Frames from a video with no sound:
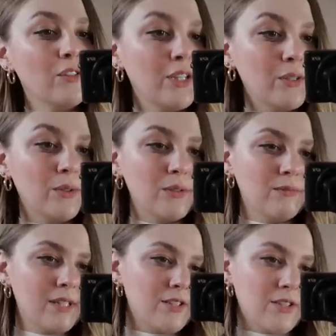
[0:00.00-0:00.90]
really cool.
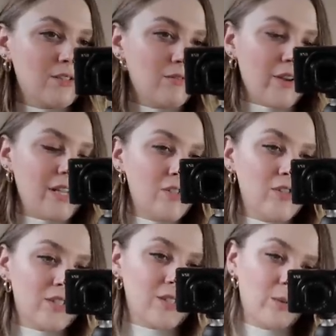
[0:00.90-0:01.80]
It's just a very
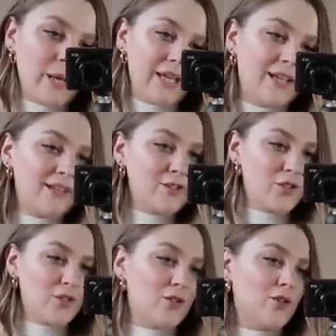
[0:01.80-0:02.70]
interesting way
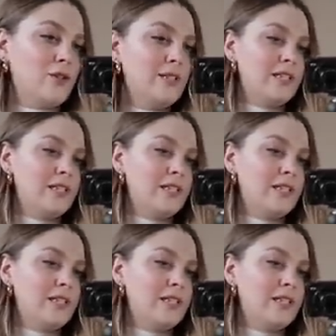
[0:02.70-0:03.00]
to